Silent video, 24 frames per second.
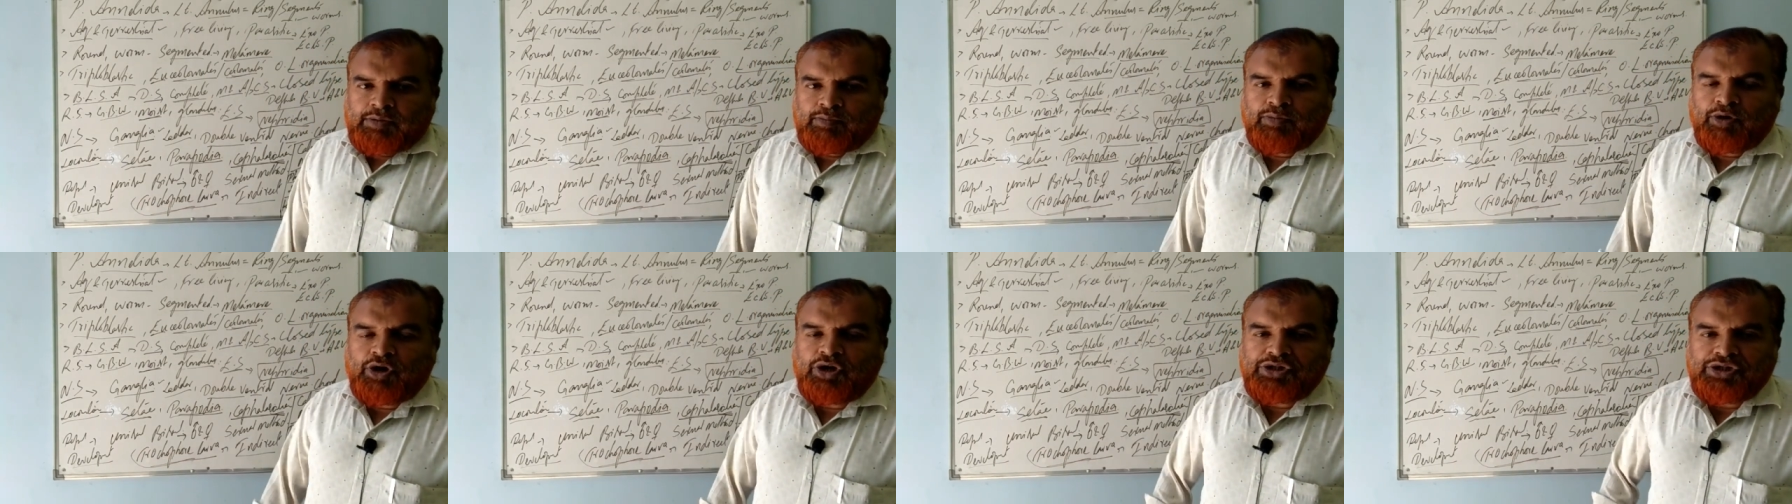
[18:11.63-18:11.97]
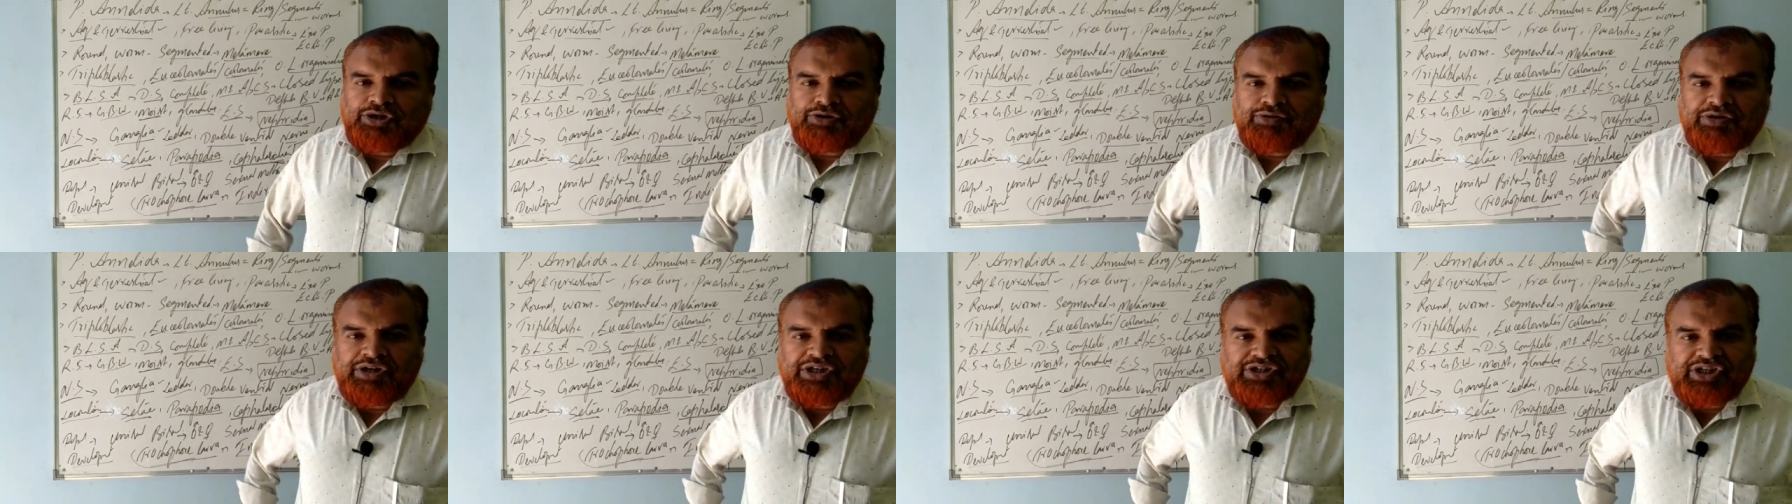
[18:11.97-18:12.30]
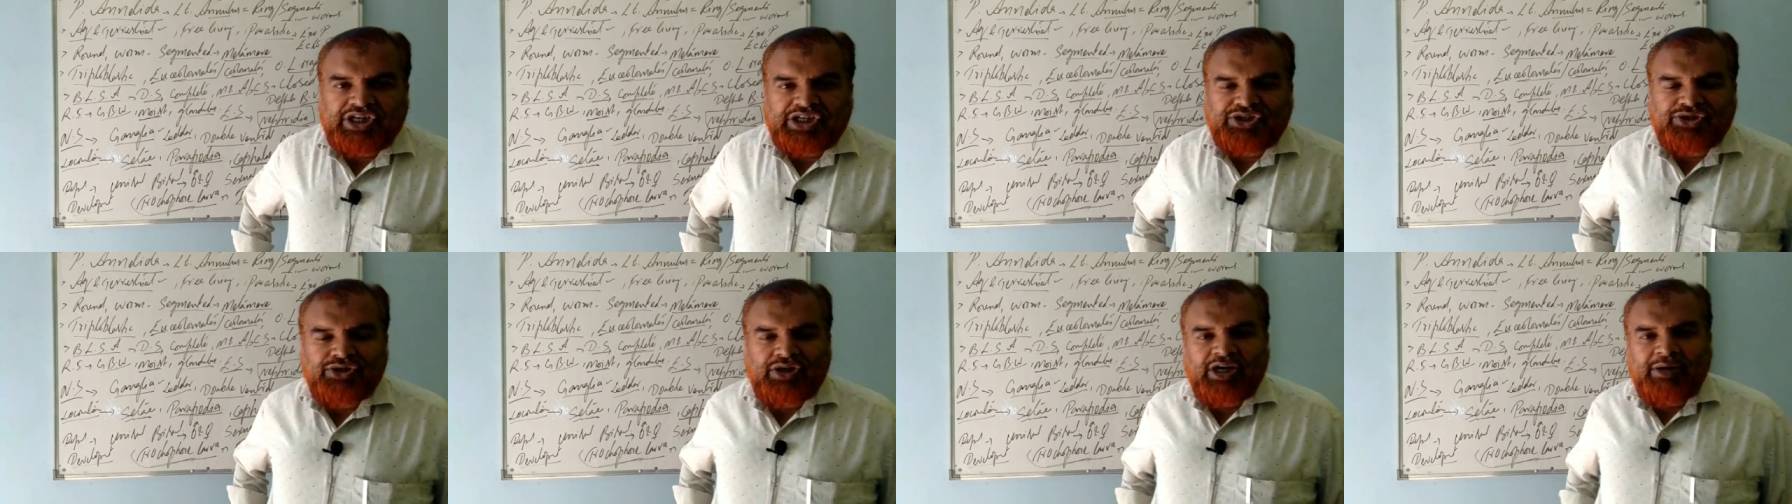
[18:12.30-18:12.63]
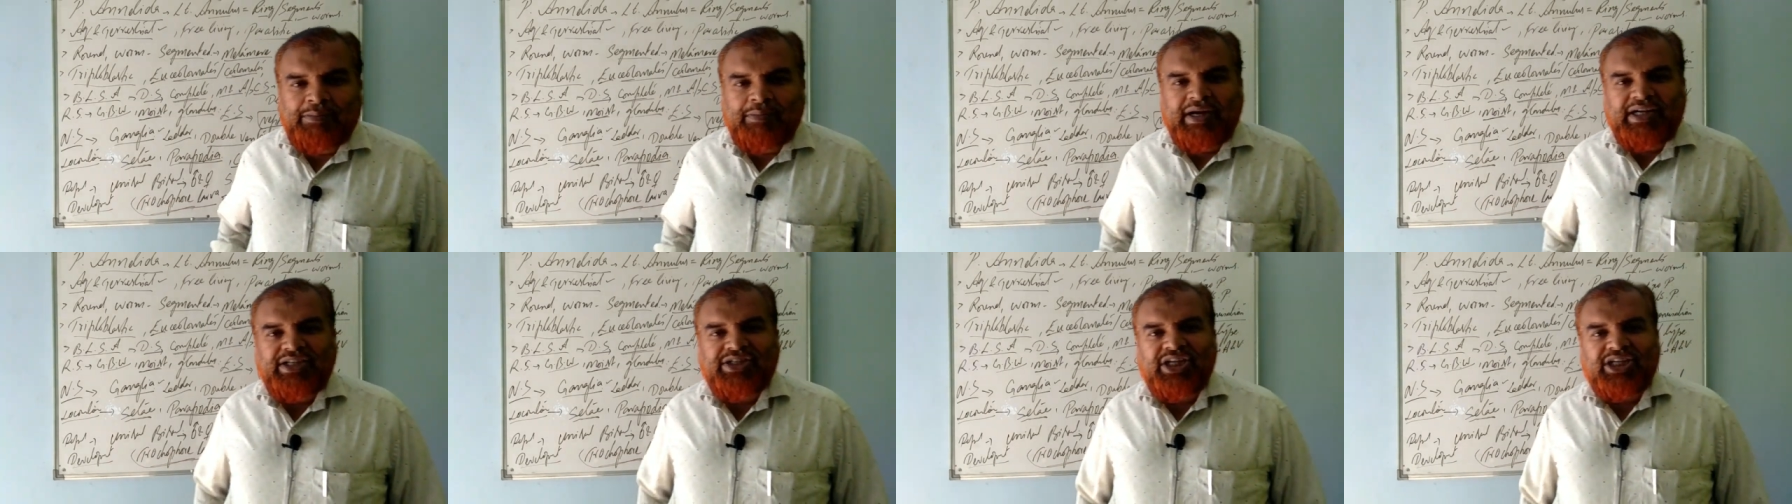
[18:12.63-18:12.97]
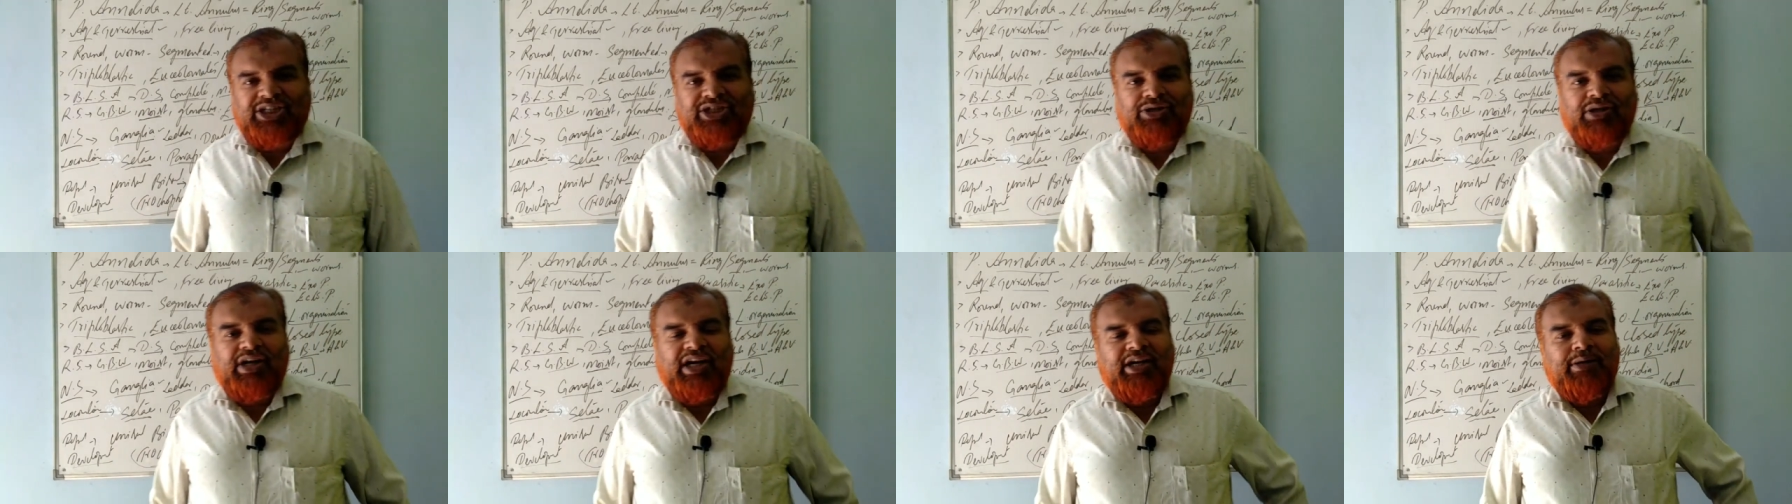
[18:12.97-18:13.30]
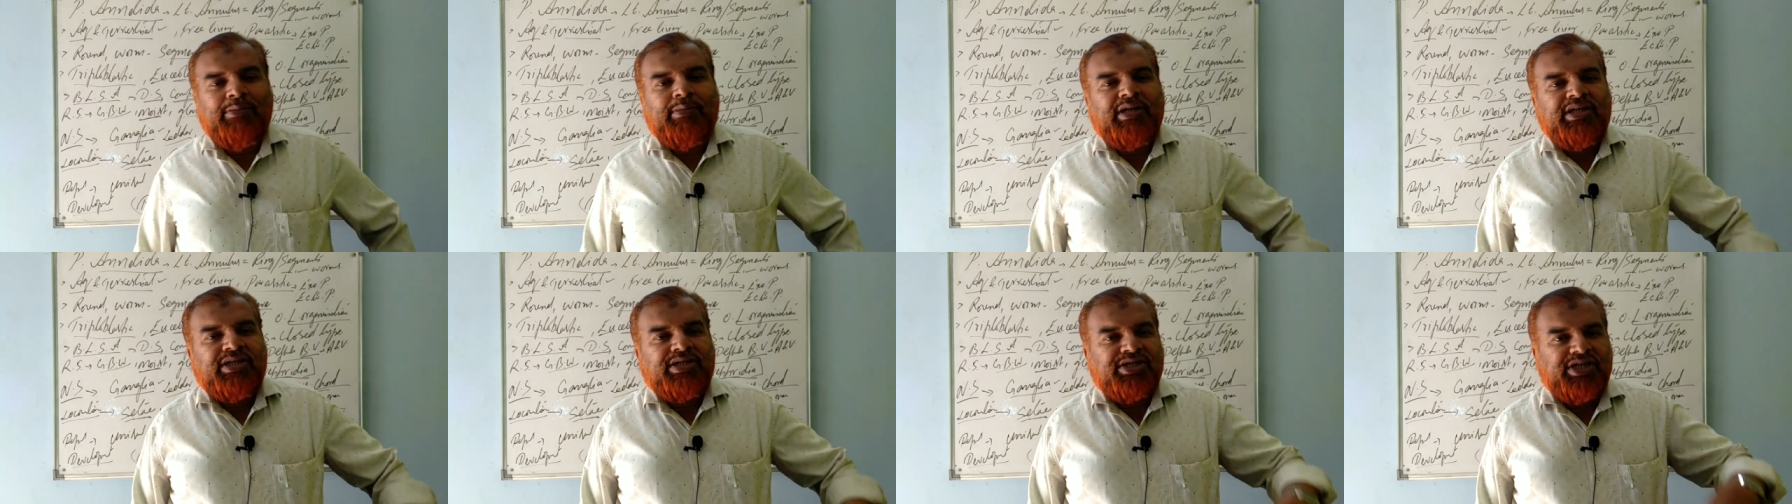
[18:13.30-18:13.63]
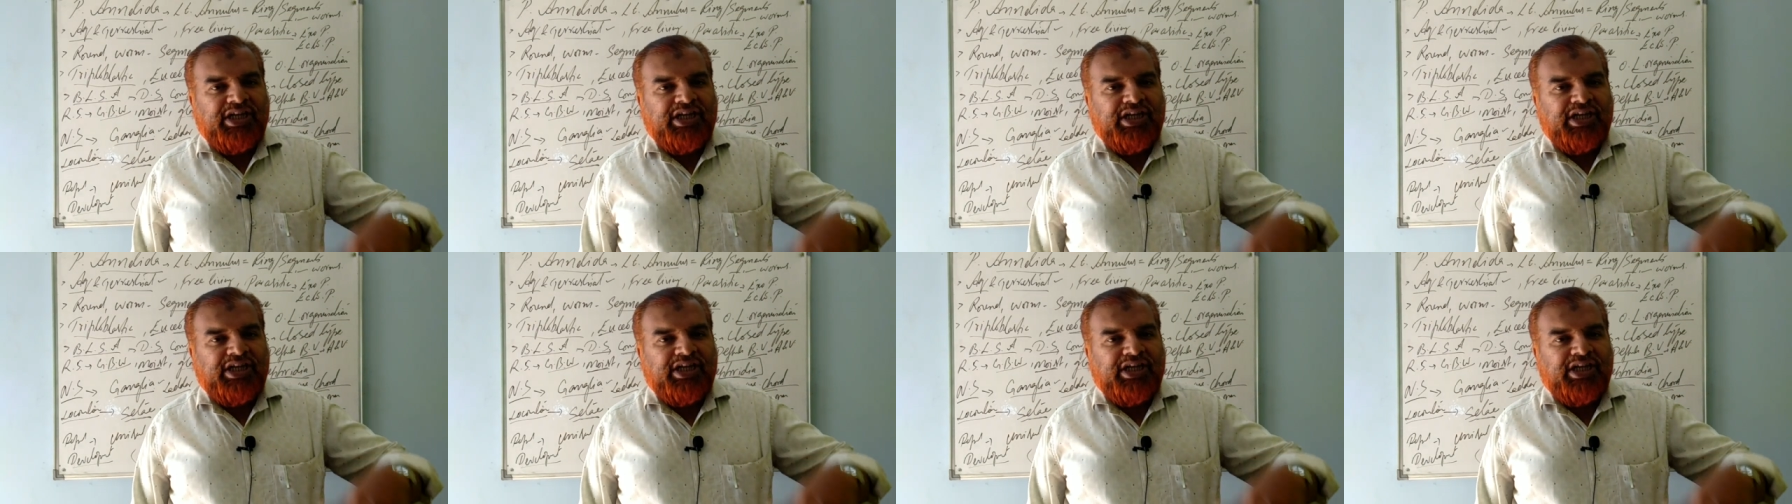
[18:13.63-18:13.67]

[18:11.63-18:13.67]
Both unisexual and bisexual animals,